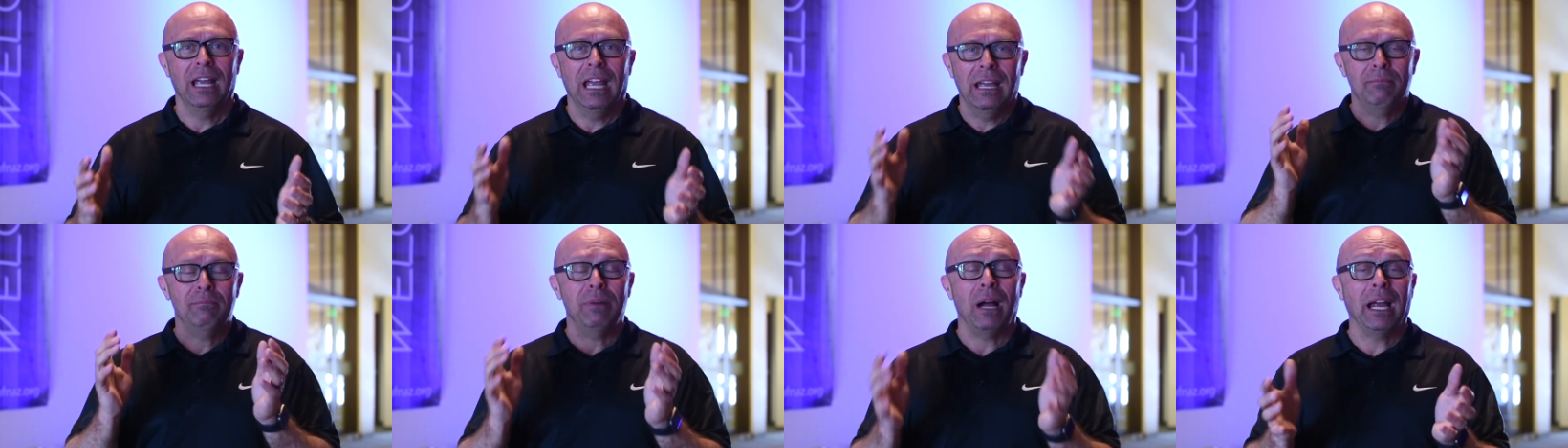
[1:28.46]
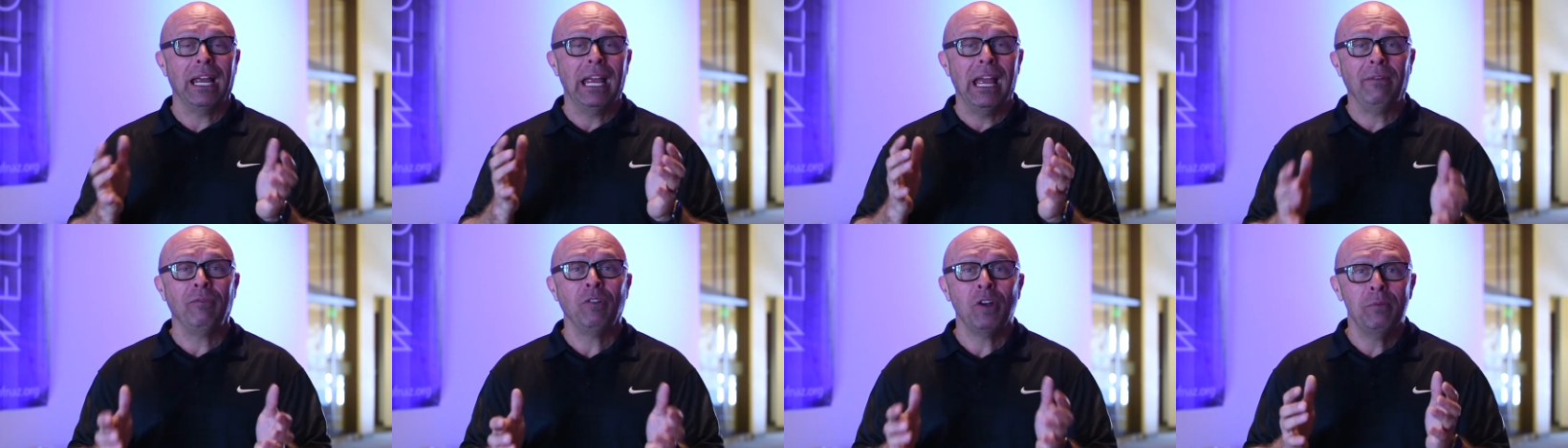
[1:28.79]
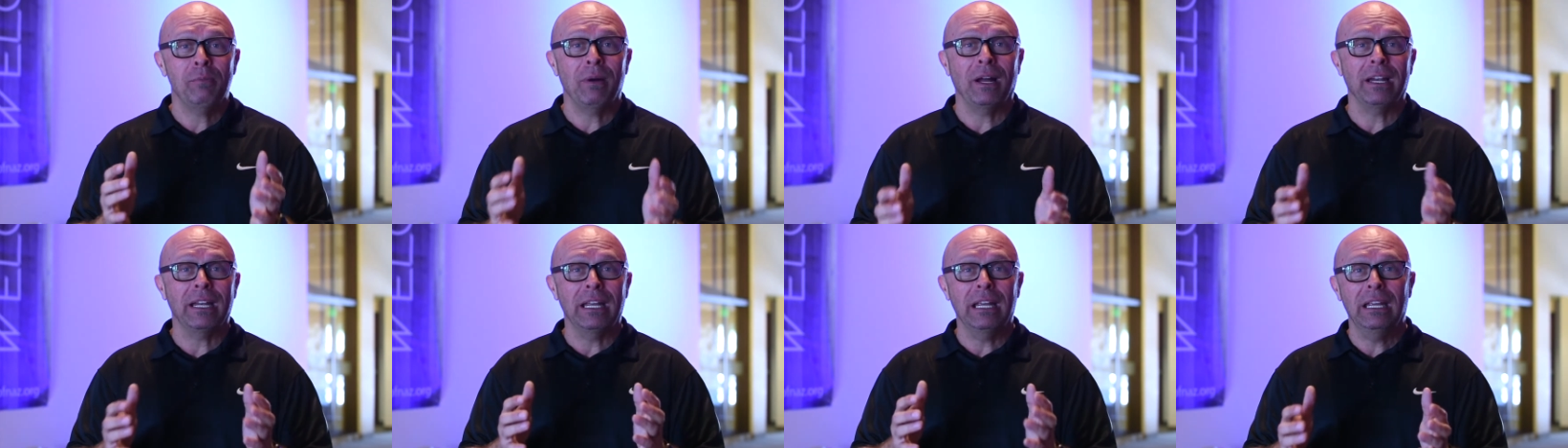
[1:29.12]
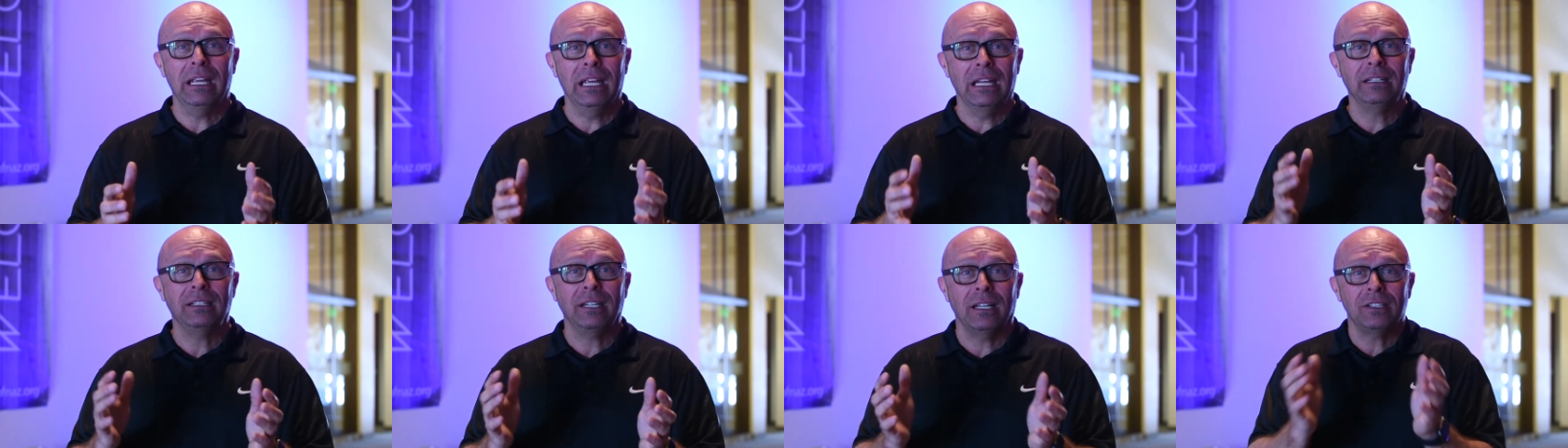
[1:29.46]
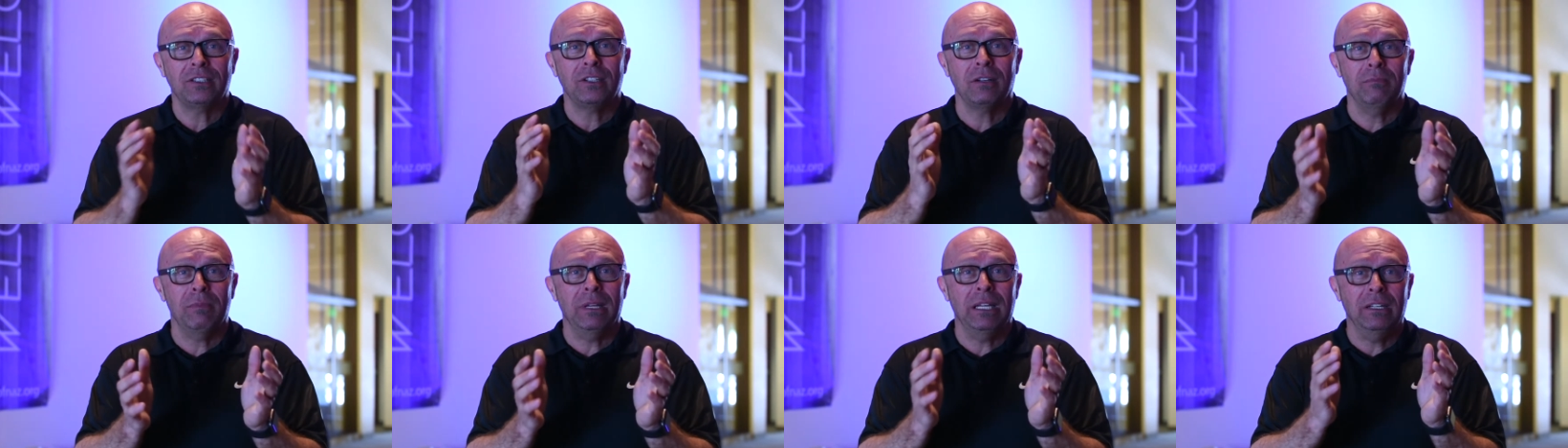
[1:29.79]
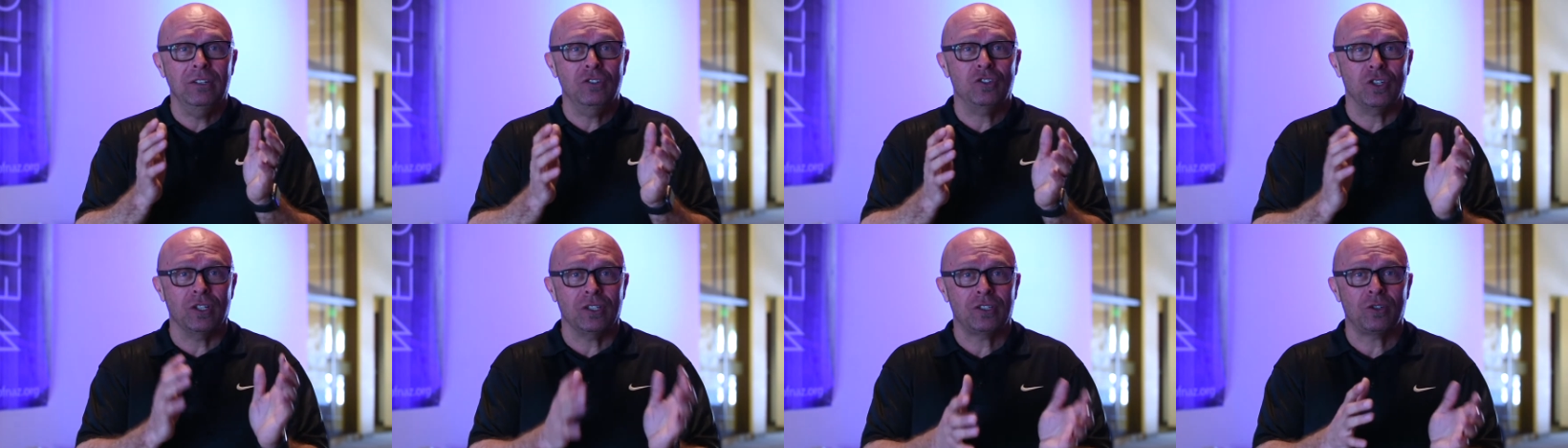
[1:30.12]
And by everybody, it doesn't
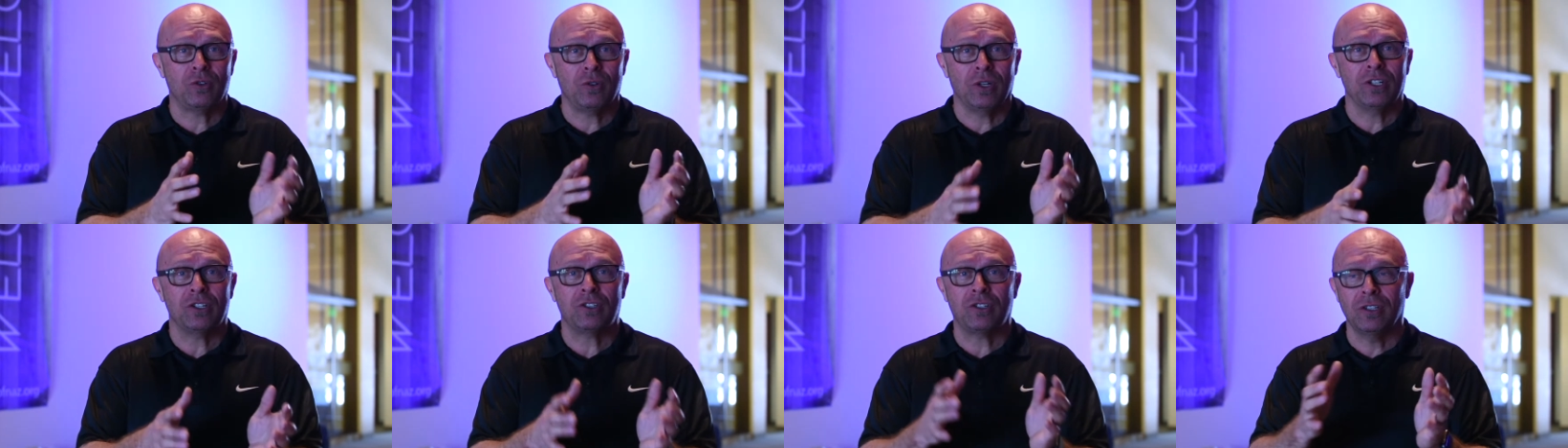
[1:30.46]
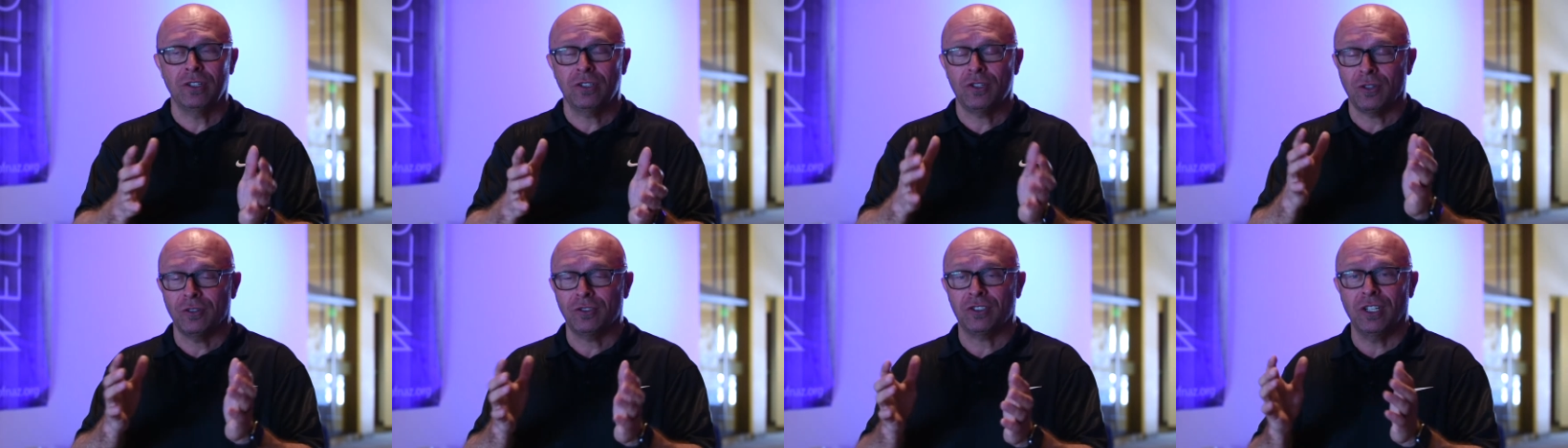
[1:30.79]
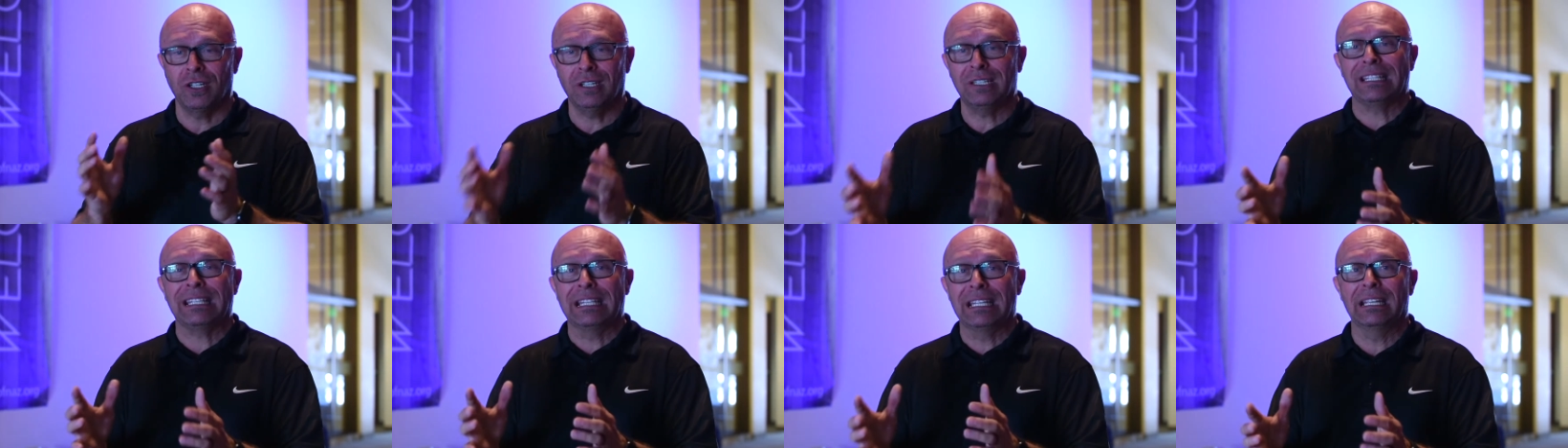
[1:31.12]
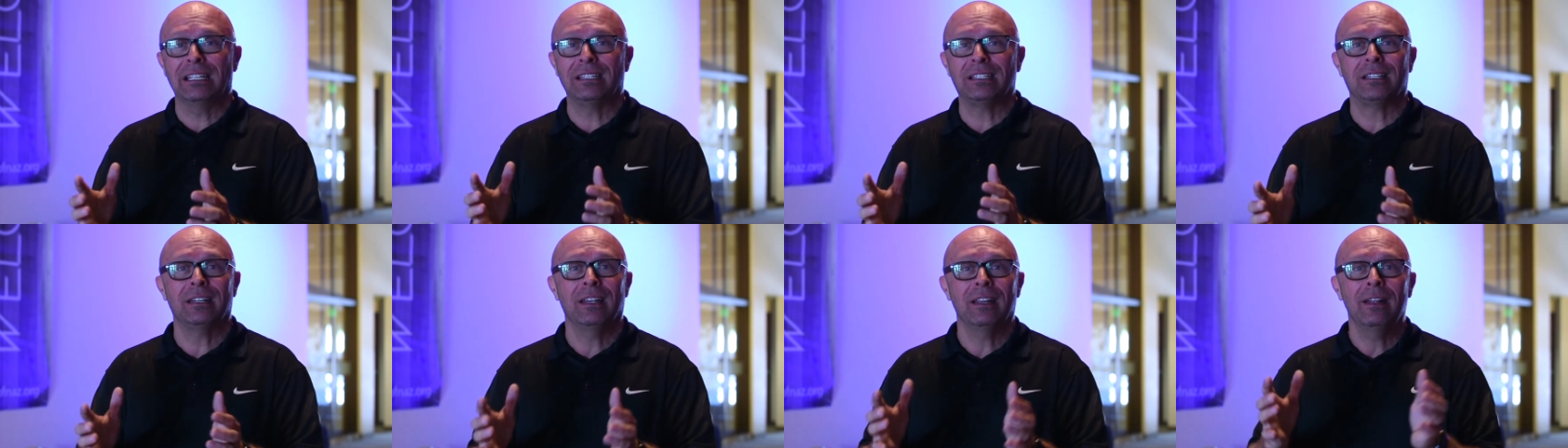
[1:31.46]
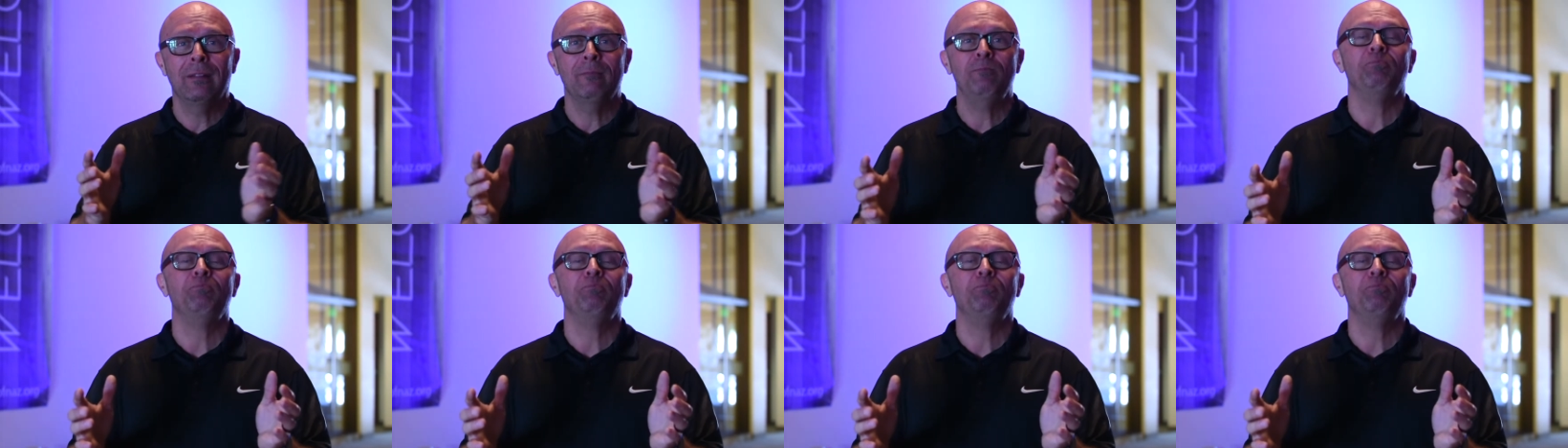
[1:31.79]
mean just Christians or just this,